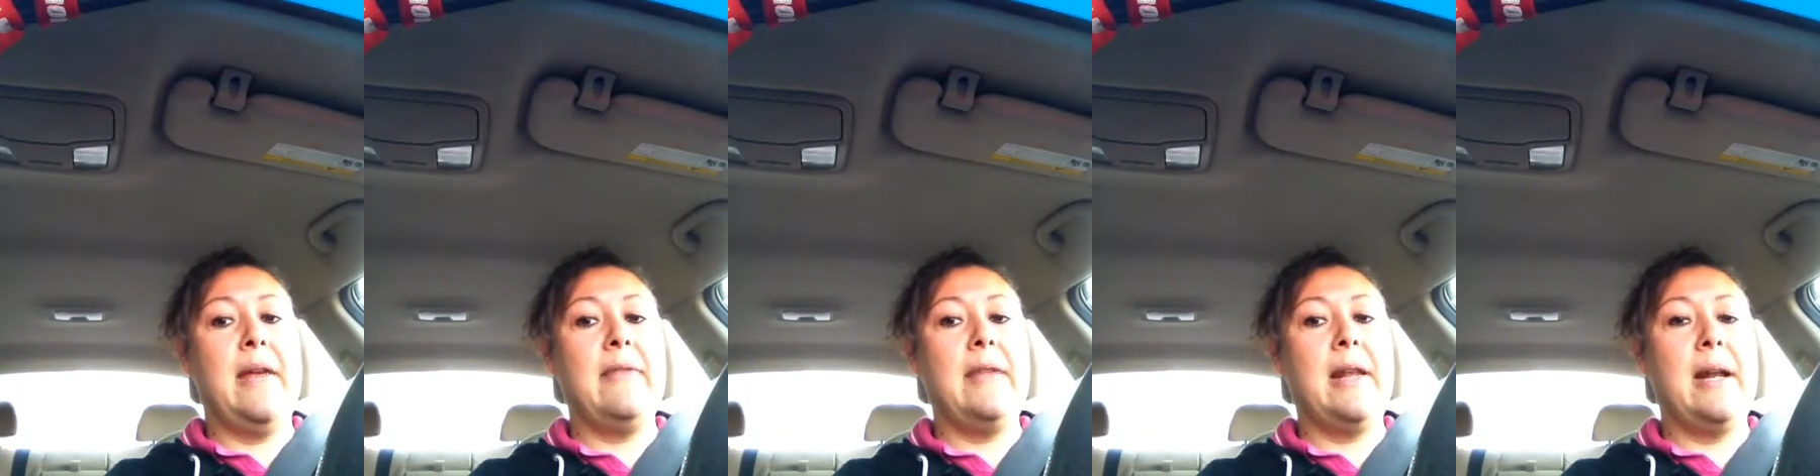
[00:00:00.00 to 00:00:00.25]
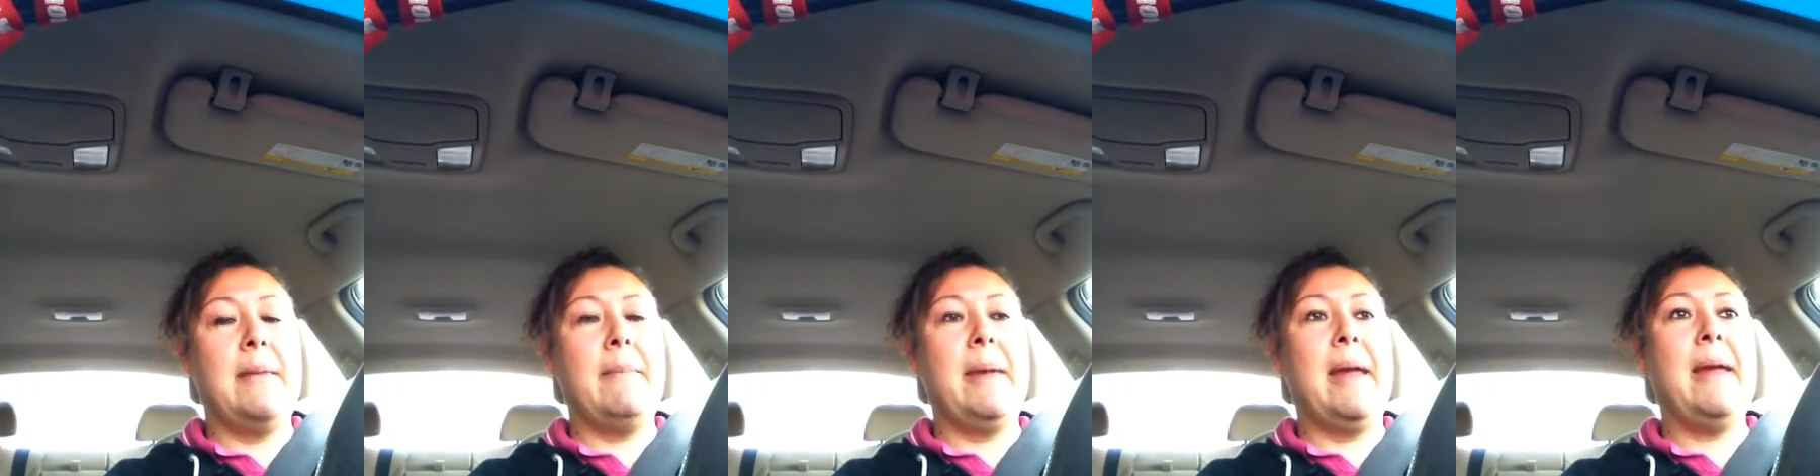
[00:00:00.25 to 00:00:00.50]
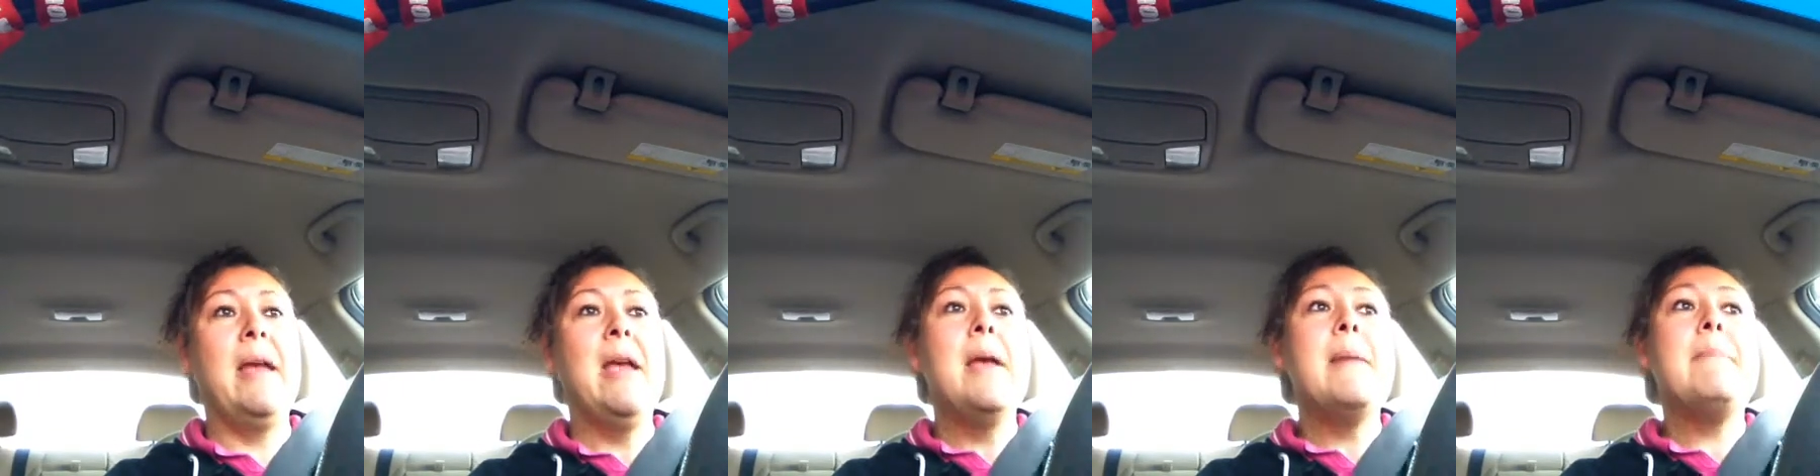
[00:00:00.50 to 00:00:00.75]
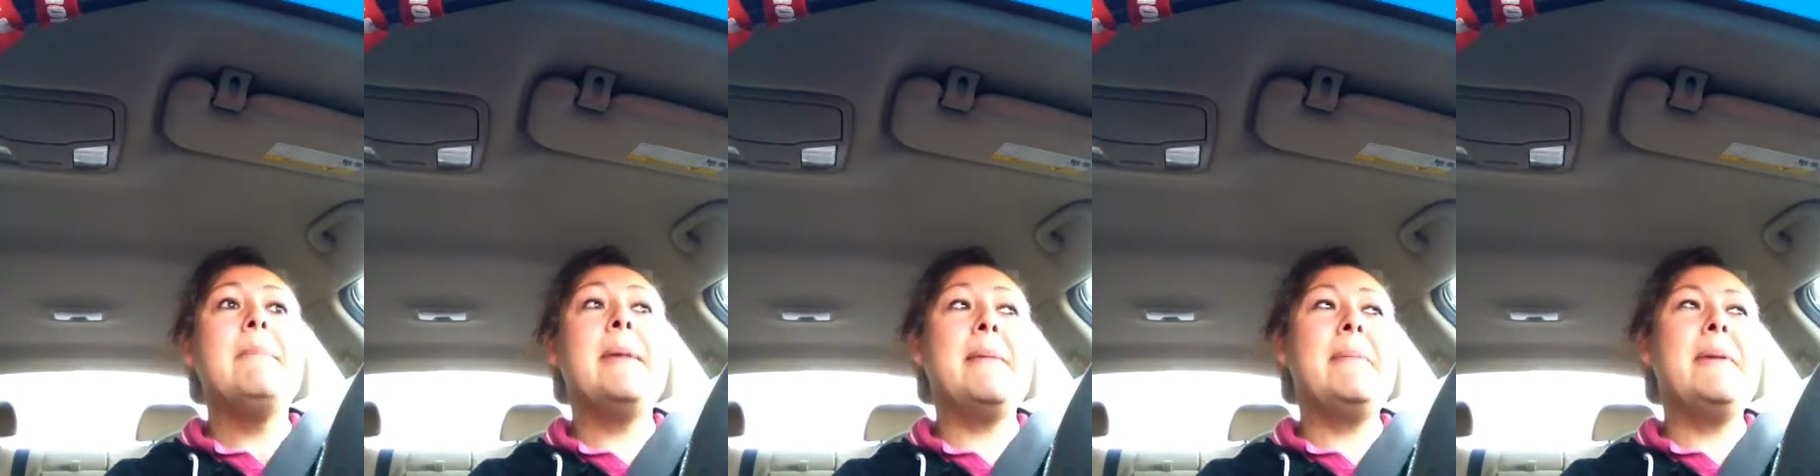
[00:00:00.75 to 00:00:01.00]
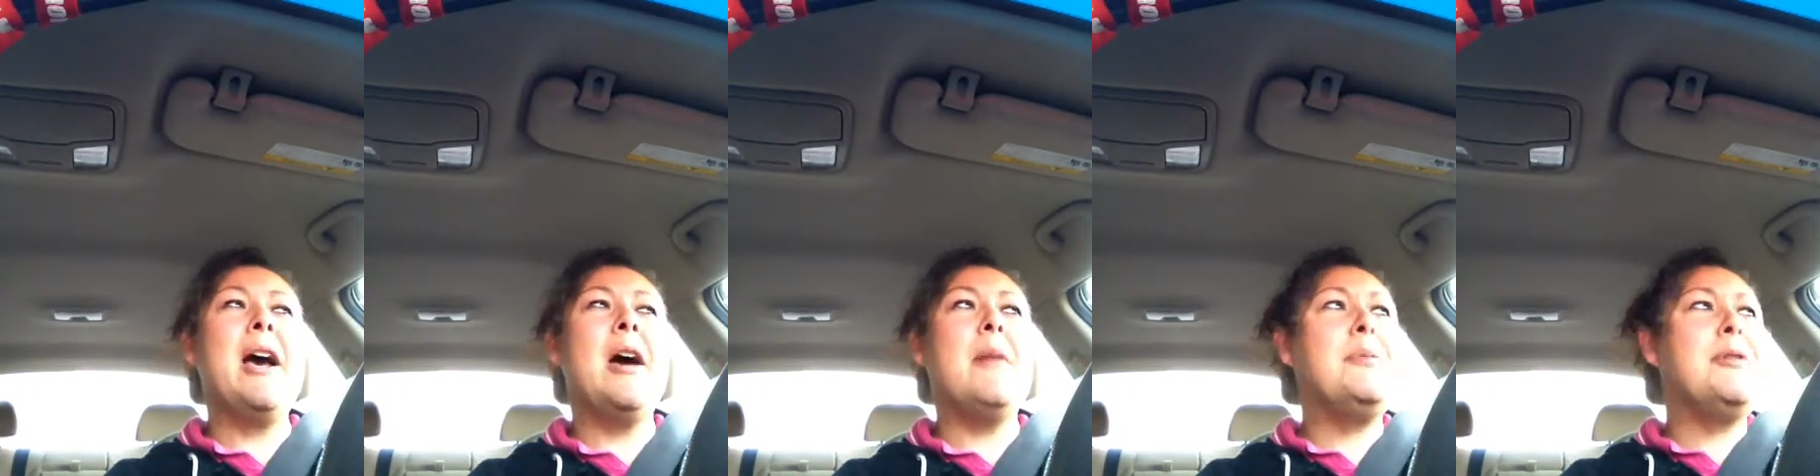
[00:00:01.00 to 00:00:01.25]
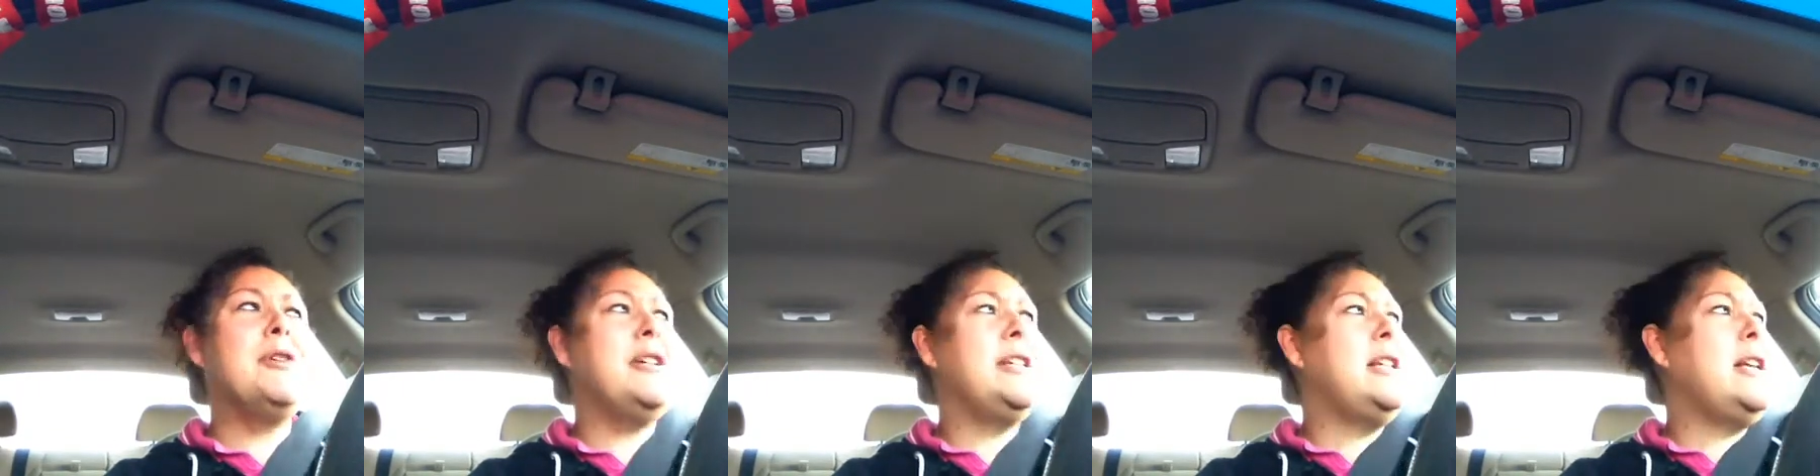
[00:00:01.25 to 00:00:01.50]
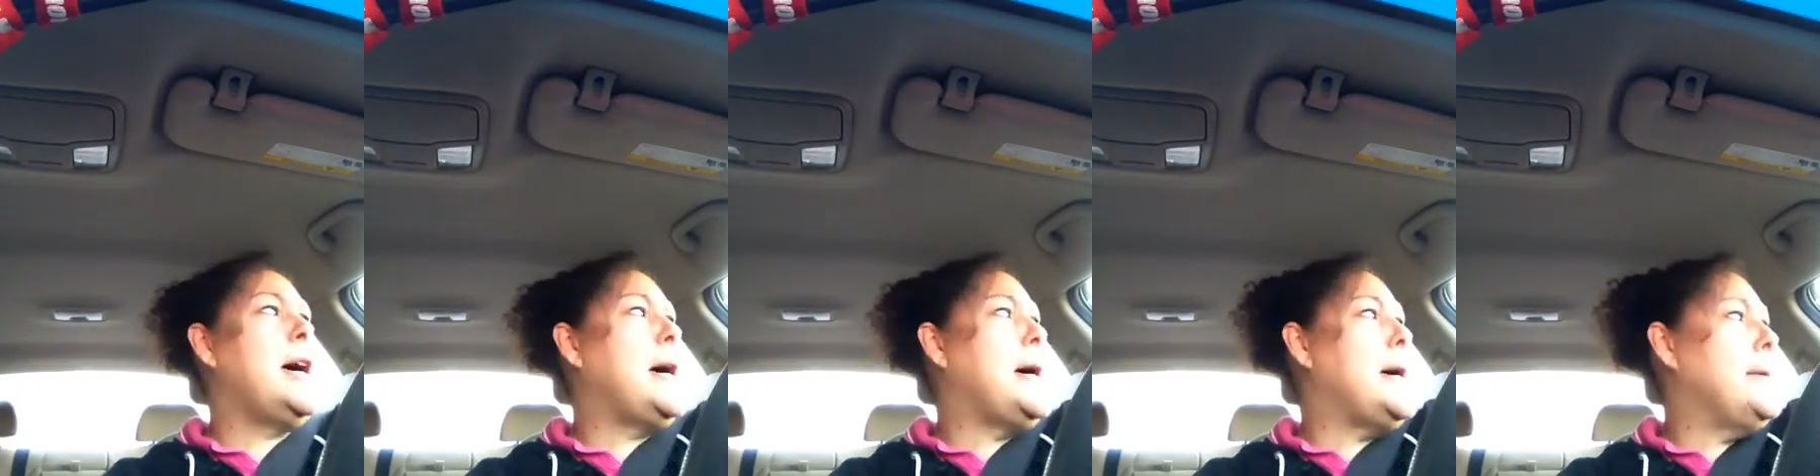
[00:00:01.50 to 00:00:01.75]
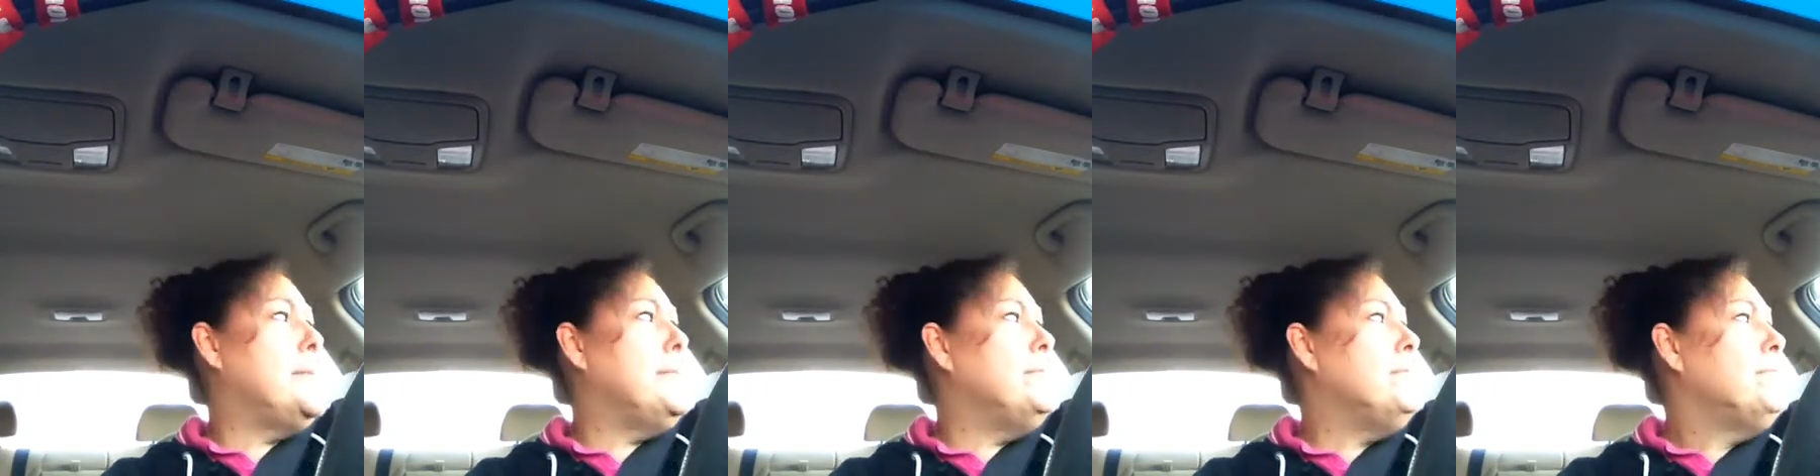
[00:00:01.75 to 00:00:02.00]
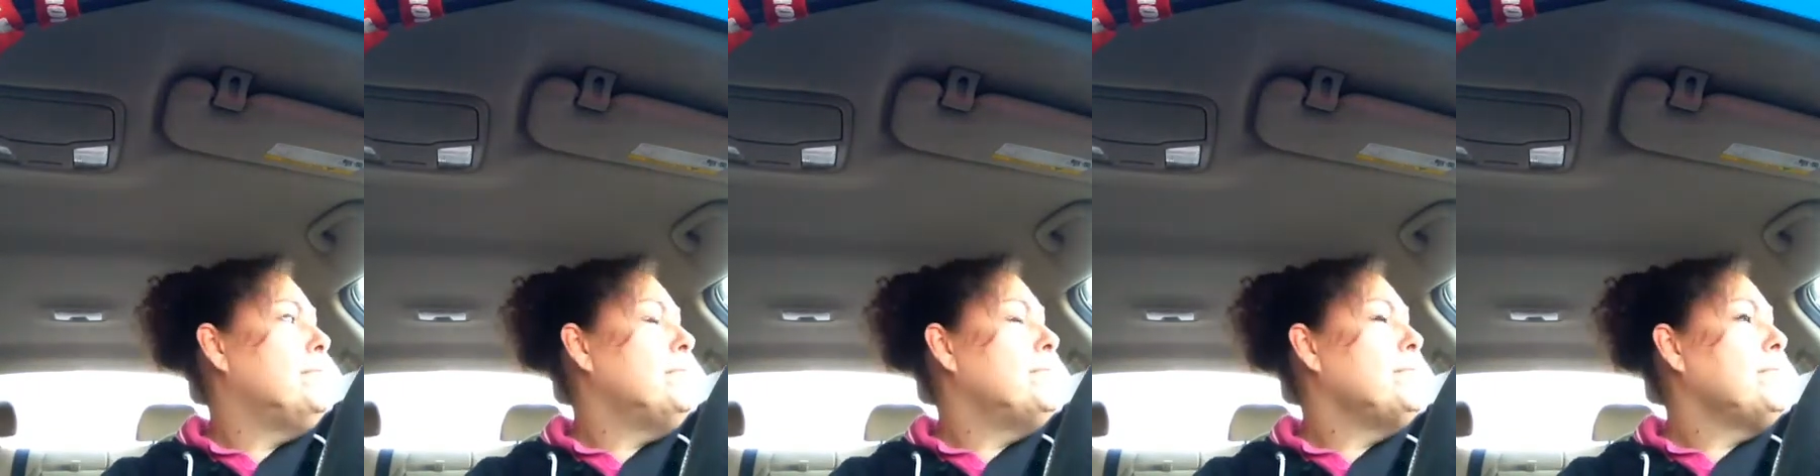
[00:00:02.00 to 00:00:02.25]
And then maybe I'll put, a